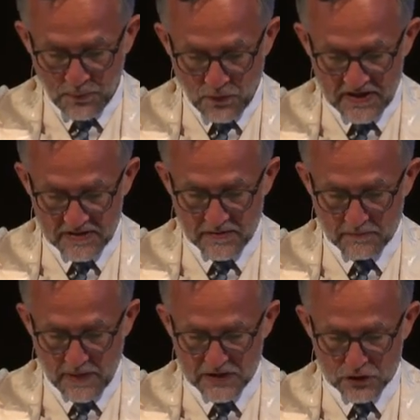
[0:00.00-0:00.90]
will appoint
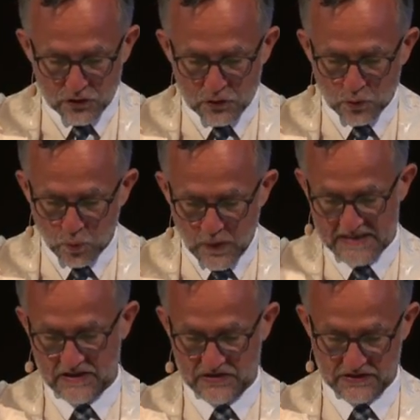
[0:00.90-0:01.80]
my two
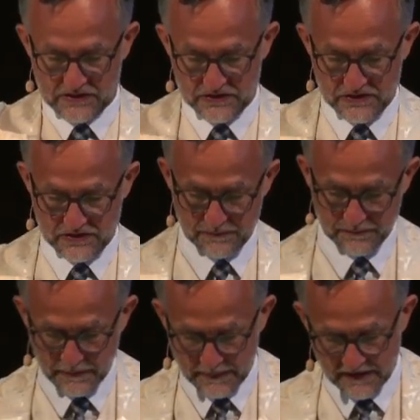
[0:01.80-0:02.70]
witnesses,
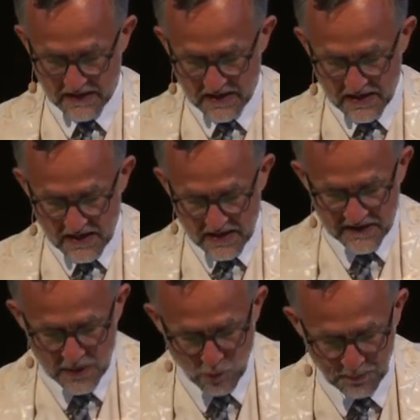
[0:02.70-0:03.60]

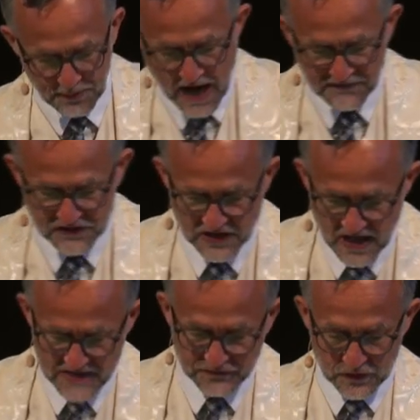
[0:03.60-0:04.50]
and they will
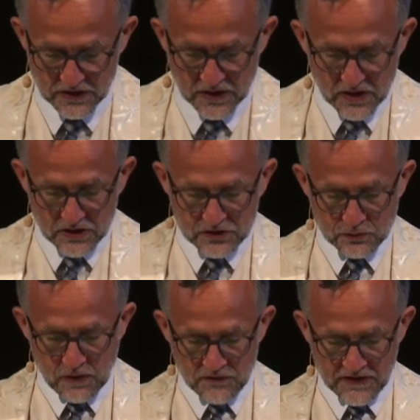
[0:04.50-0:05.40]
prophesy for
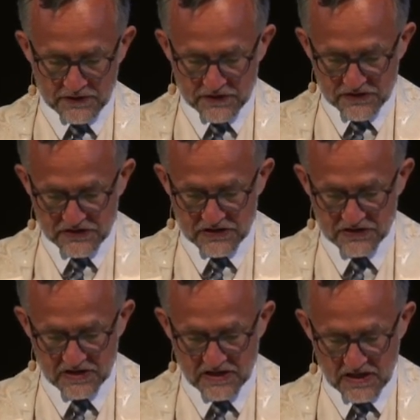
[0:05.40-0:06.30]

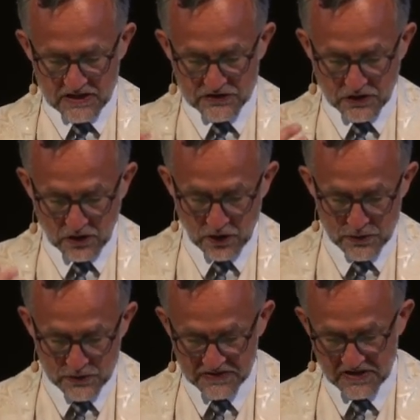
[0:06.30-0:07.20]
1,260 days
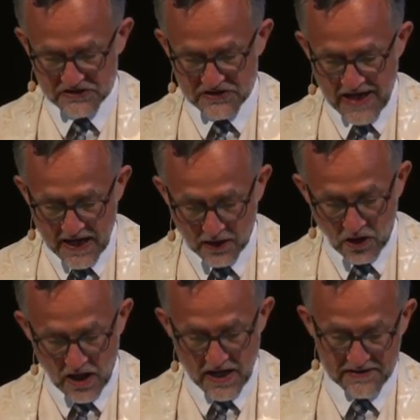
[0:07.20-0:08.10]
clothed in
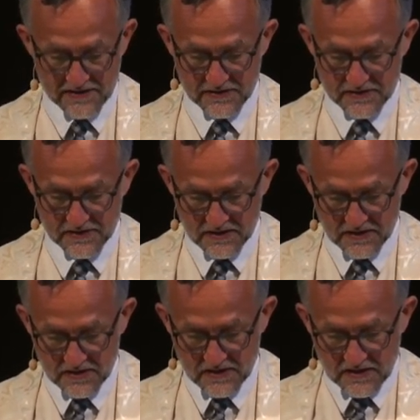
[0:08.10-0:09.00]
sackcloth.
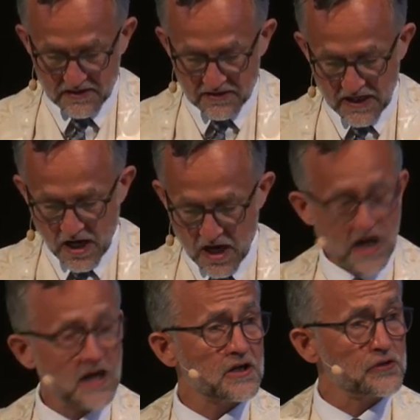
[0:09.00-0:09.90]
They
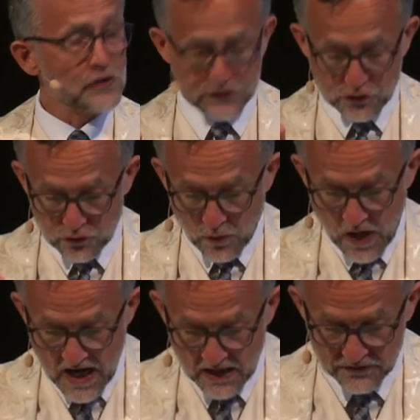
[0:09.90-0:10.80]
are the
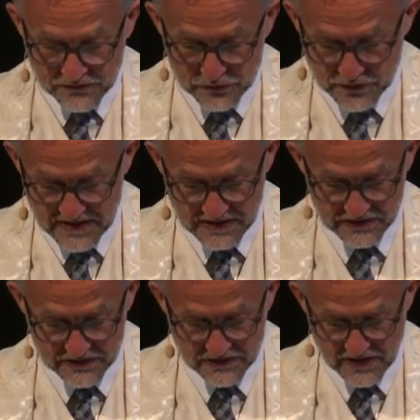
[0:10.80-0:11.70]
two olive
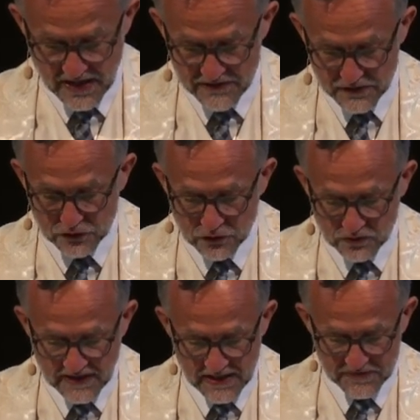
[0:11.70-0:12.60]
trees and the
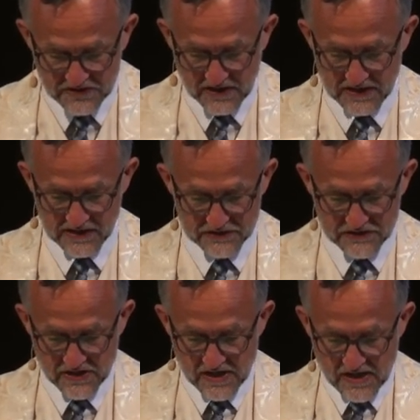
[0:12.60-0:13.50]
two
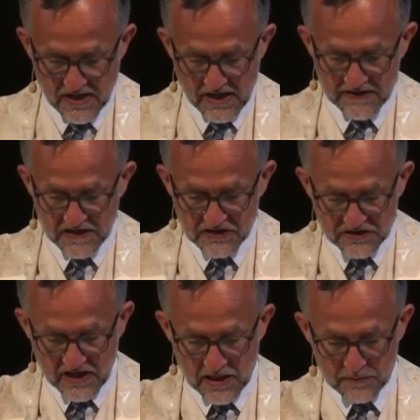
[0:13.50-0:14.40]
lampstands, and they
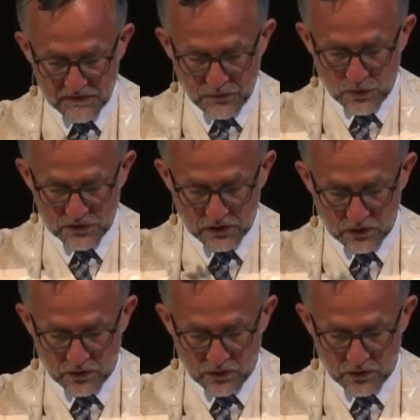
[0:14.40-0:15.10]
stand before